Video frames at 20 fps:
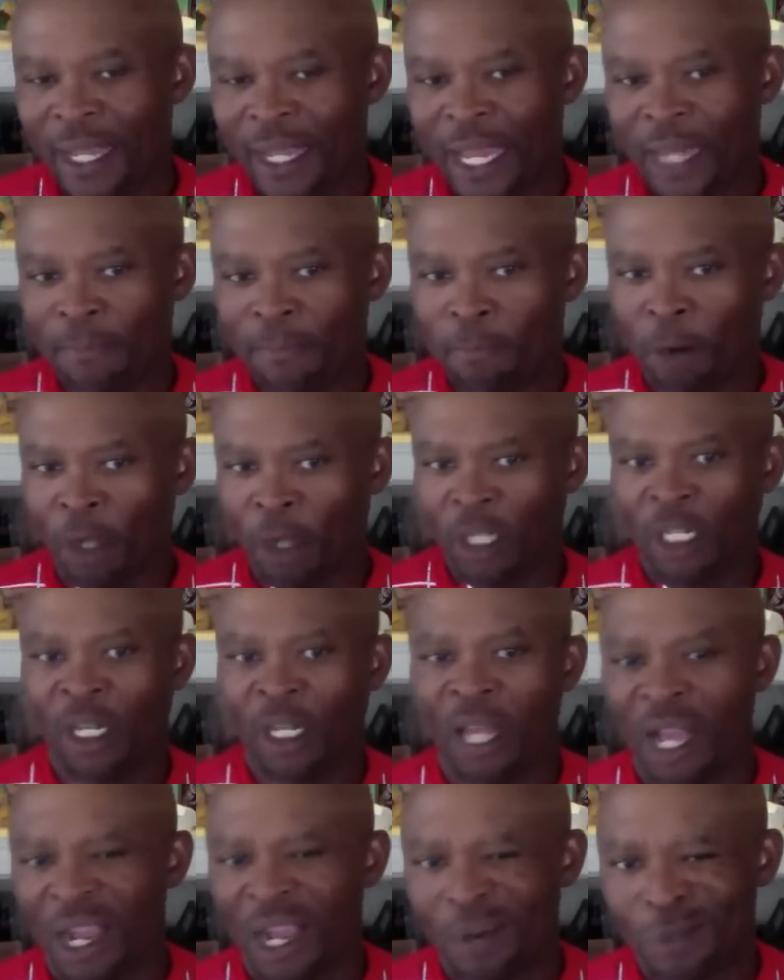And Paulie
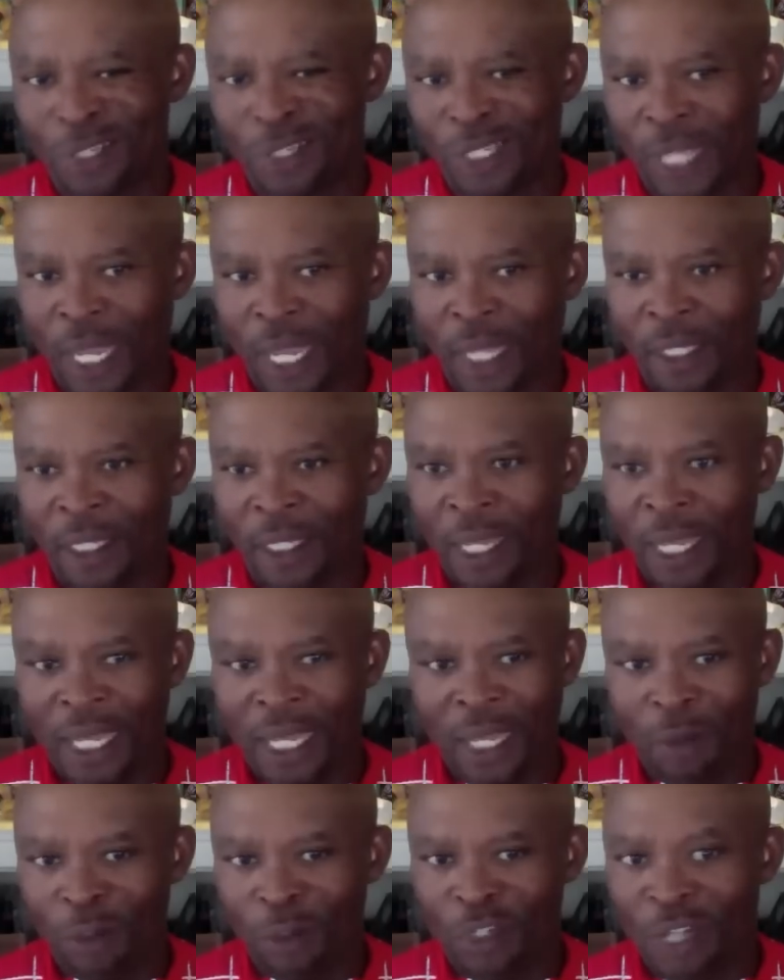Longo was saying
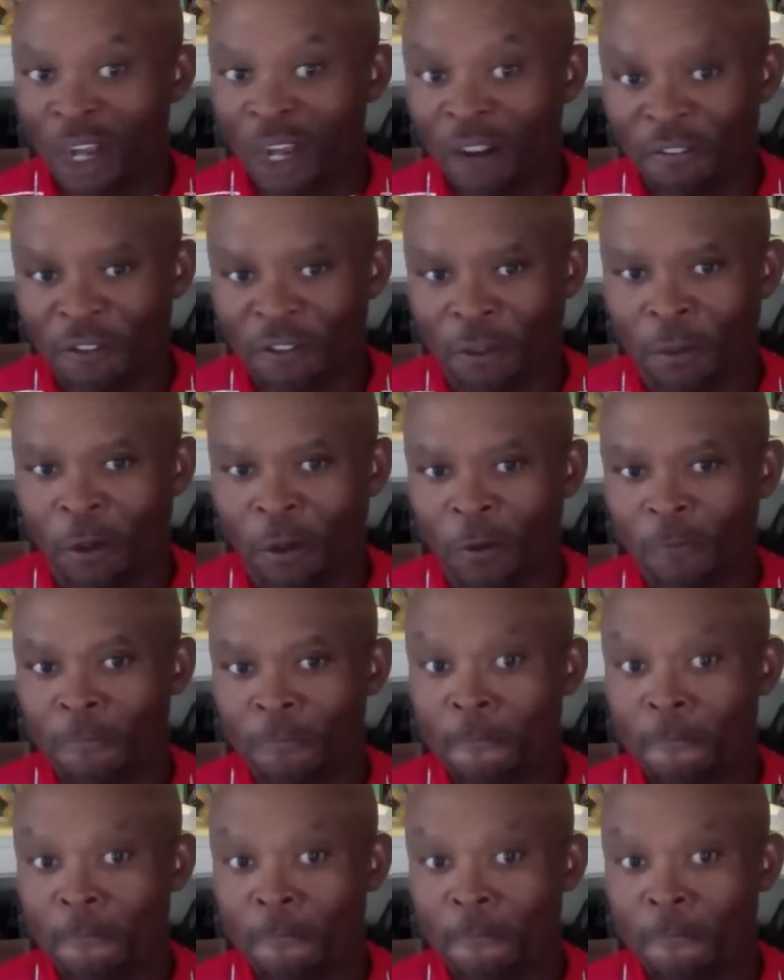he was comfortable.